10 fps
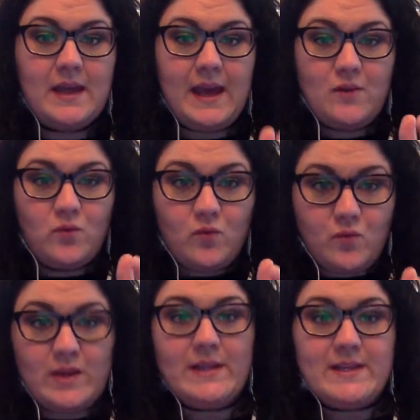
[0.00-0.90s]
and
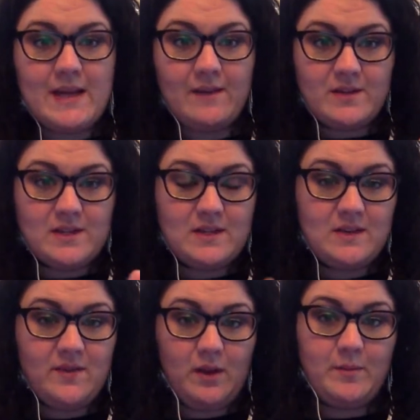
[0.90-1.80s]
really dive into the
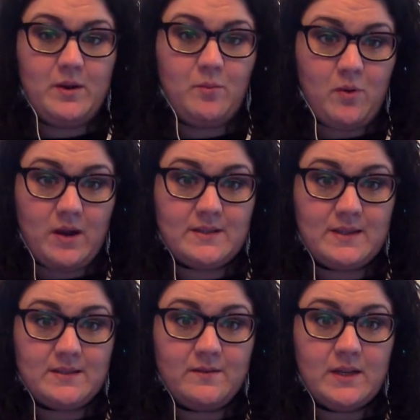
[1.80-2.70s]
developmental
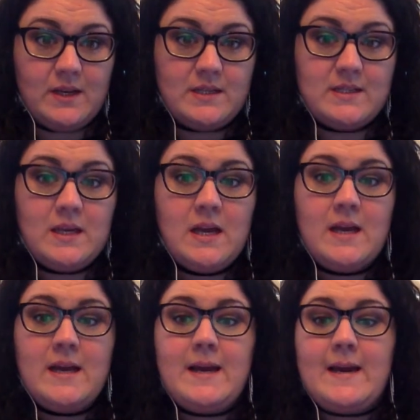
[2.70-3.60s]
process of this.
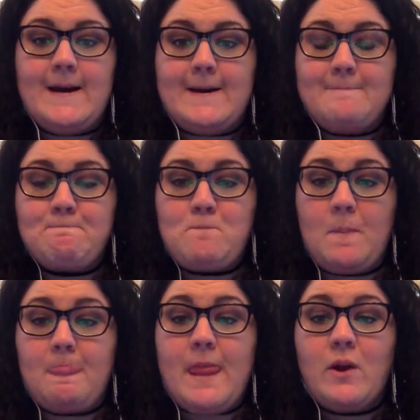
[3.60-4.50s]

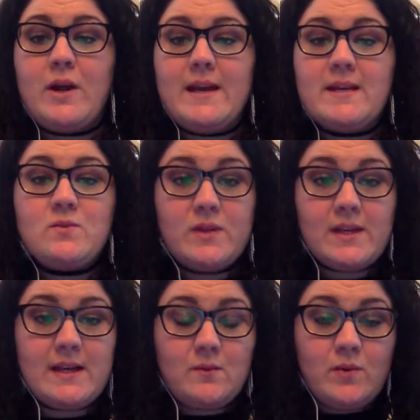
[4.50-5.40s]
There is,
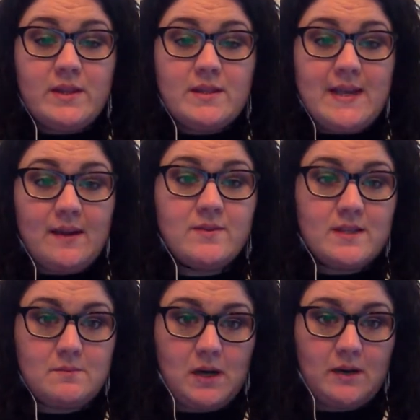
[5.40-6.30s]
with the
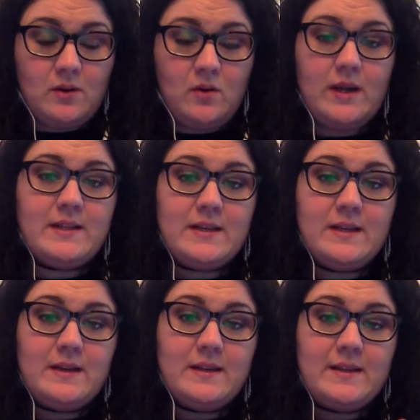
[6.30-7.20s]
Townsend model and
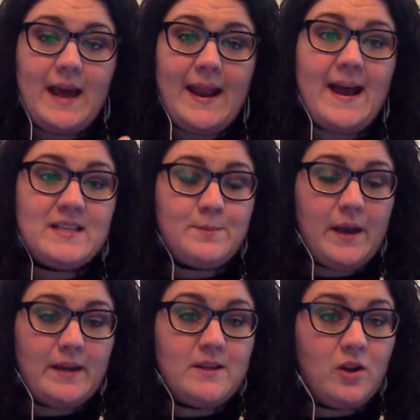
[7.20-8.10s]
that
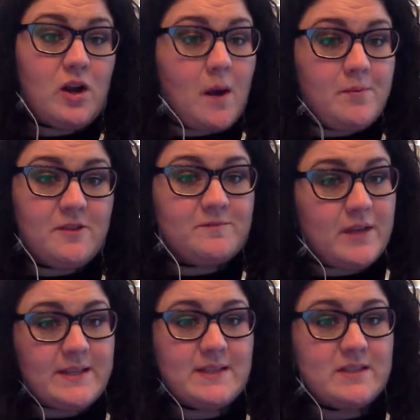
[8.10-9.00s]
aspect, there are a couple of
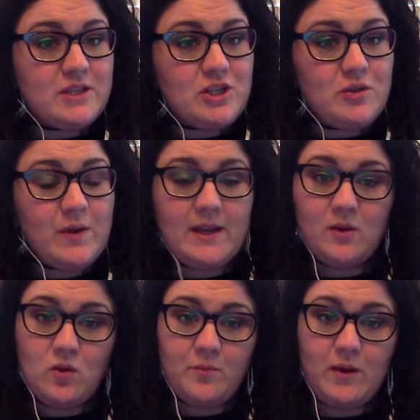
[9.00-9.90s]
places that you can
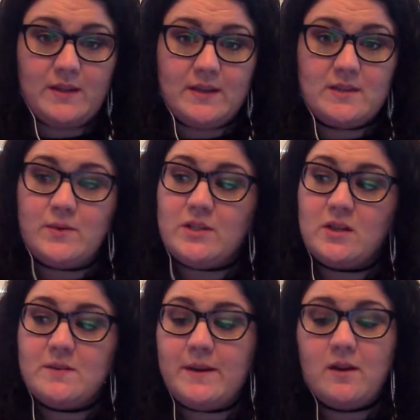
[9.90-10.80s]
incorporate this. We
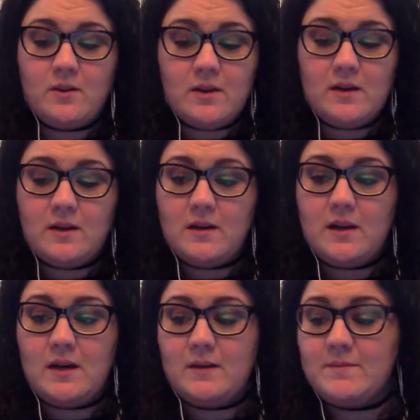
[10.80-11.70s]
talked about it on
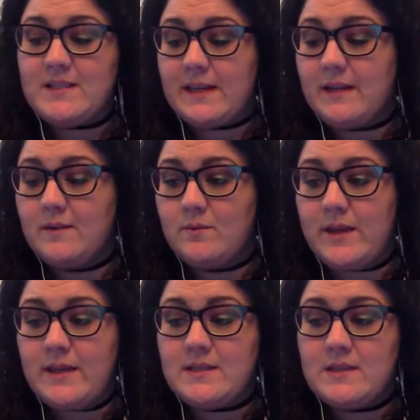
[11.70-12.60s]
the second
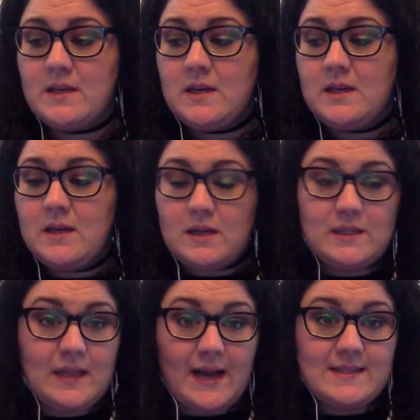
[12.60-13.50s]
week's
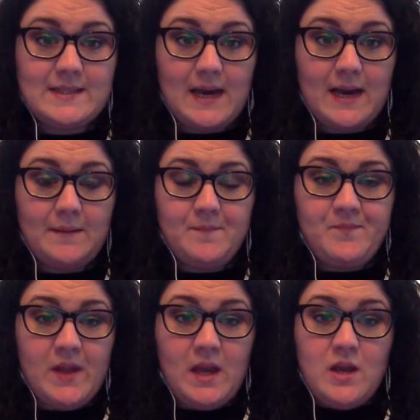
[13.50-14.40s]
class time.
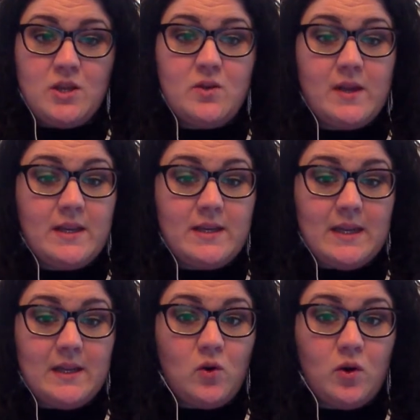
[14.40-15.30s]
You can
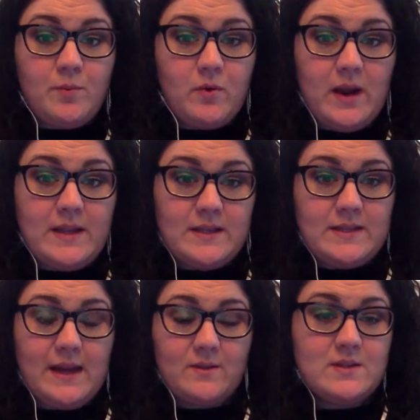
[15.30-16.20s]
incorporate the
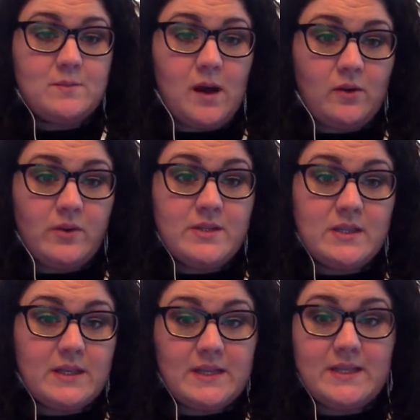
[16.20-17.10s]
Townsend model into
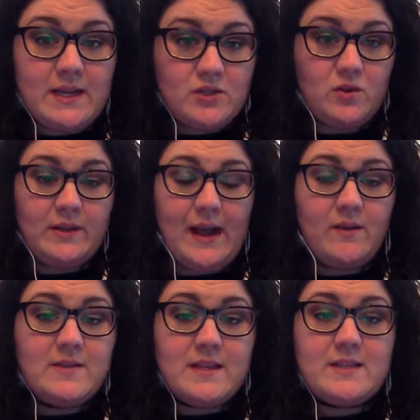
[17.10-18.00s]
the contextual
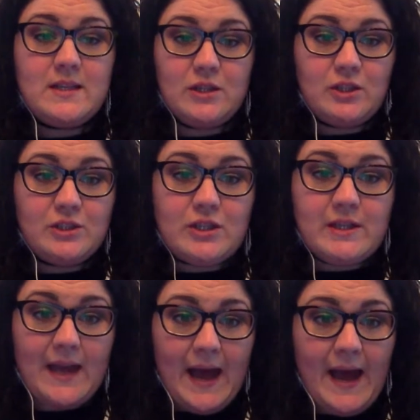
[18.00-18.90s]
analysis and
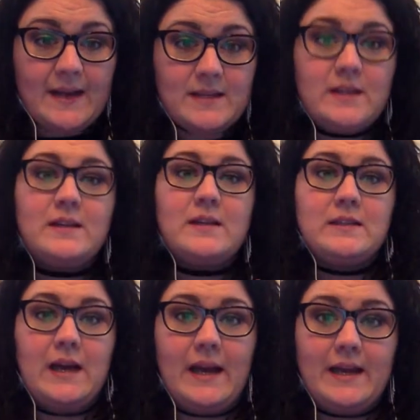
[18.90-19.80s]
look at the
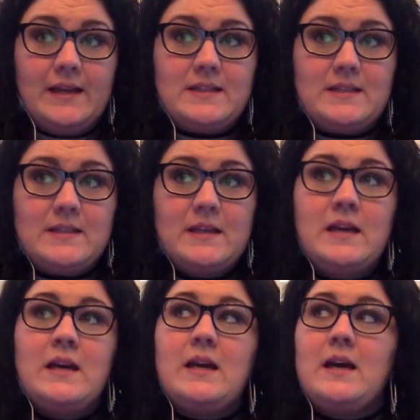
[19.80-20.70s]
client's
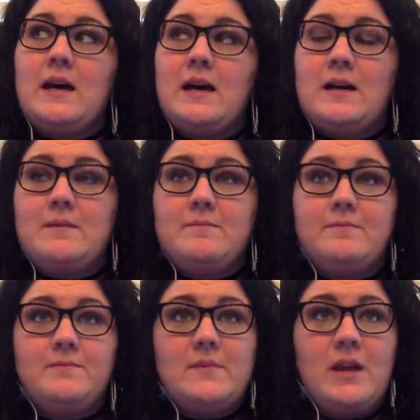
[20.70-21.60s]

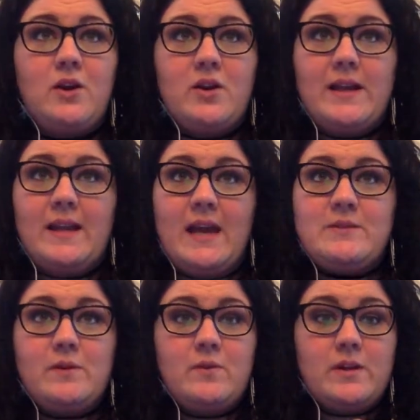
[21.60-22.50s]
their
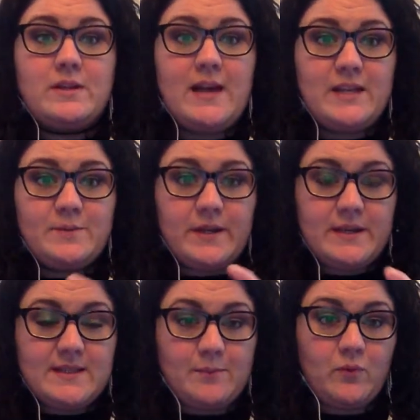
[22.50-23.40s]
engagement with attachment
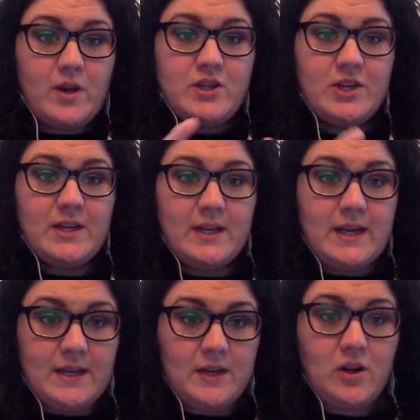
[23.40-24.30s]
and separation
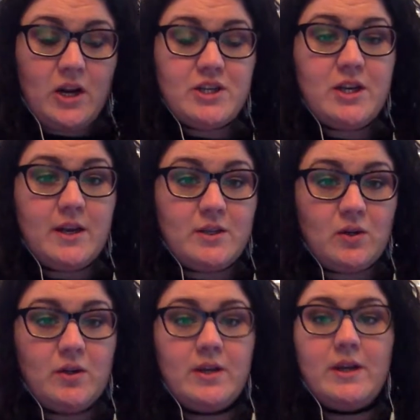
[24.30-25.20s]
and integration in
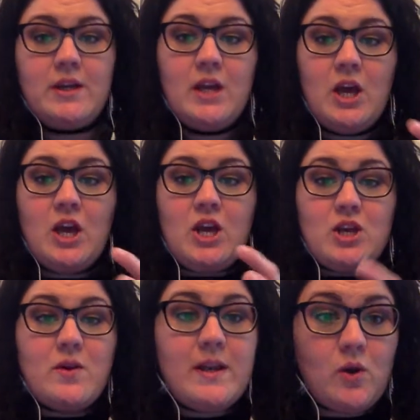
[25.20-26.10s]
adulthood.
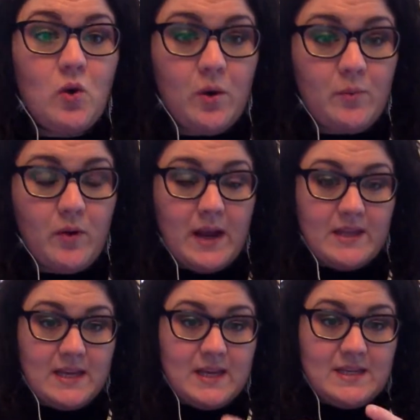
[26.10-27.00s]
You can incorporate
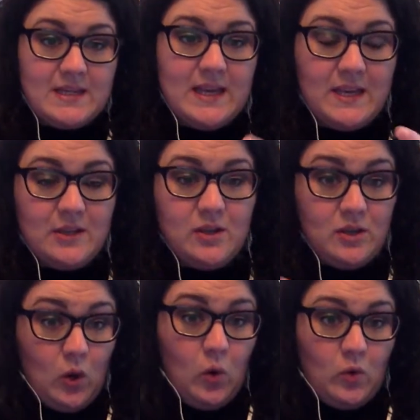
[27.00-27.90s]
things in
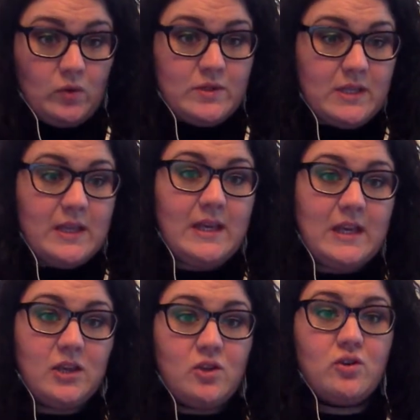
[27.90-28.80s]
goals
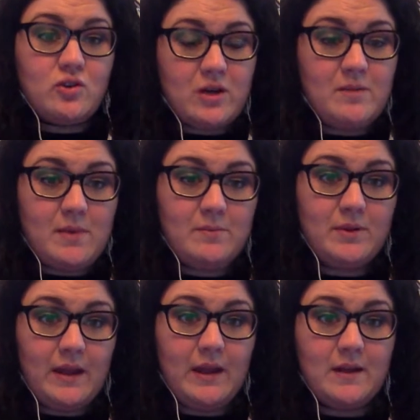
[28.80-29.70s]
in your treatment
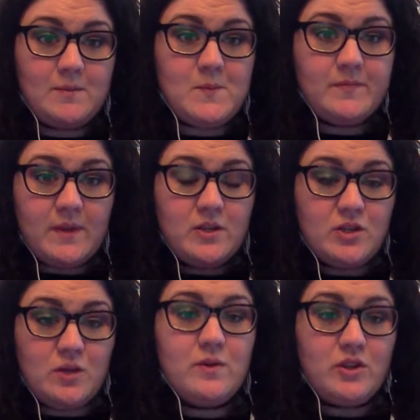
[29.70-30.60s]
plan
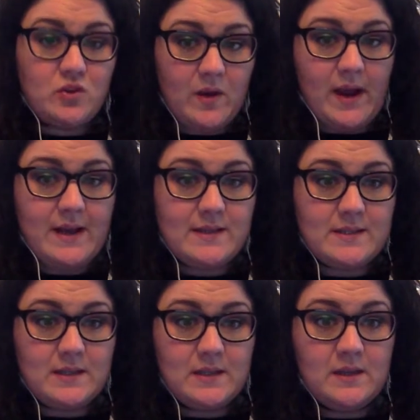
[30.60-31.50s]
to
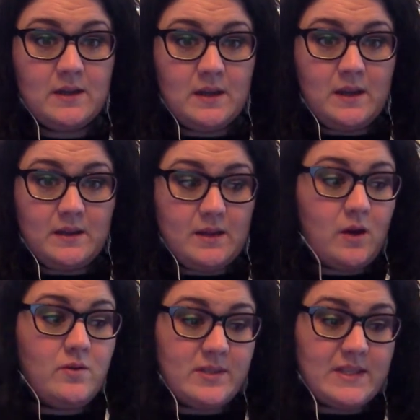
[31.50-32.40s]
address
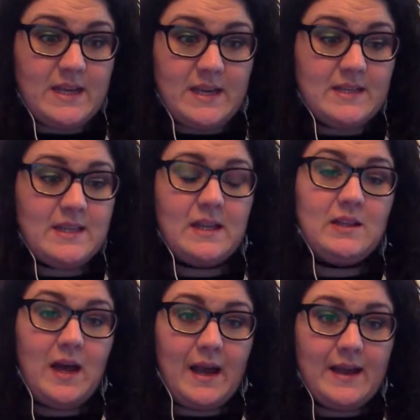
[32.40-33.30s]
those things in the
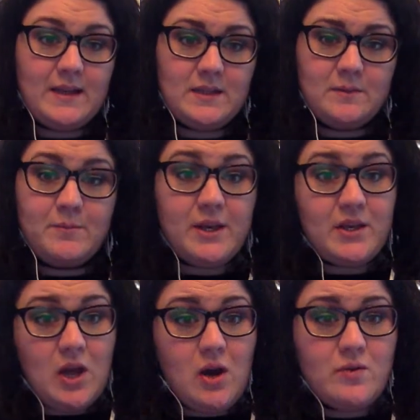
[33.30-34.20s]
client, but
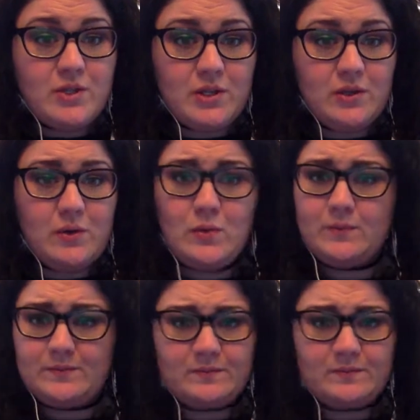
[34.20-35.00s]
know too,